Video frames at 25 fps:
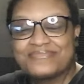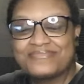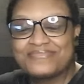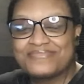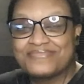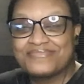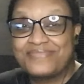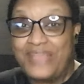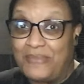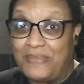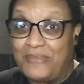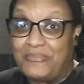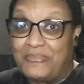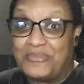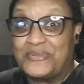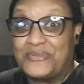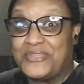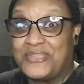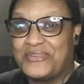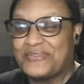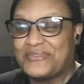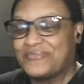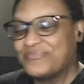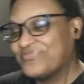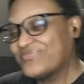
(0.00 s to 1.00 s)
Happy new
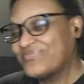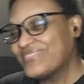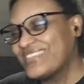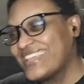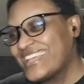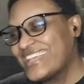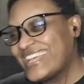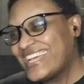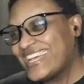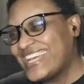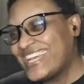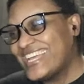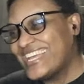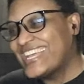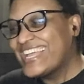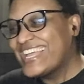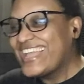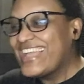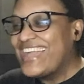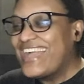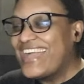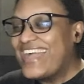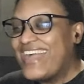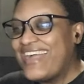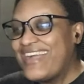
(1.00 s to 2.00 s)
year.
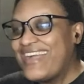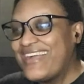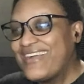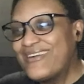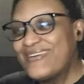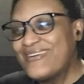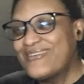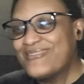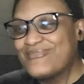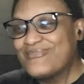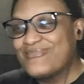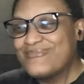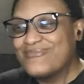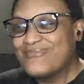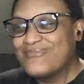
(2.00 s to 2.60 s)
I